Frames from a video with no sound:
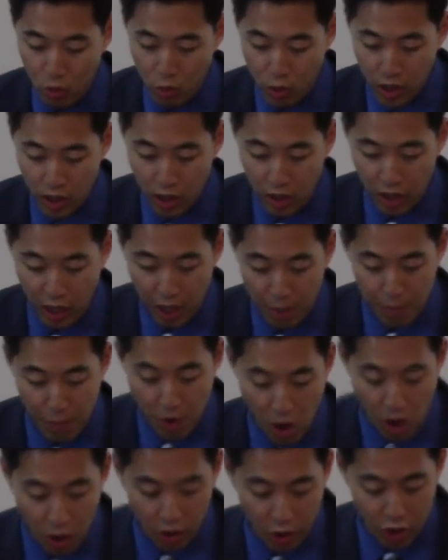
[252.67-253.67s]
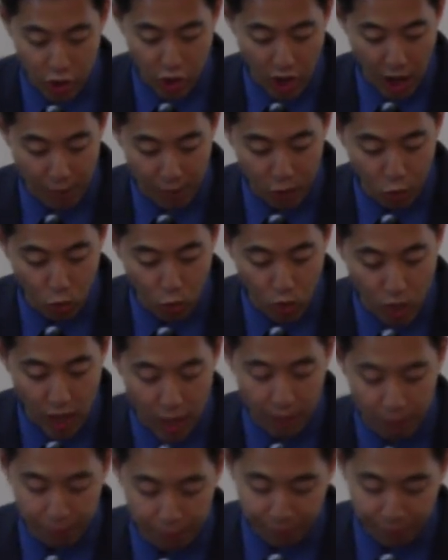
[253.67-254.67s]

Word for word: We're going to look at Mark chapter 1.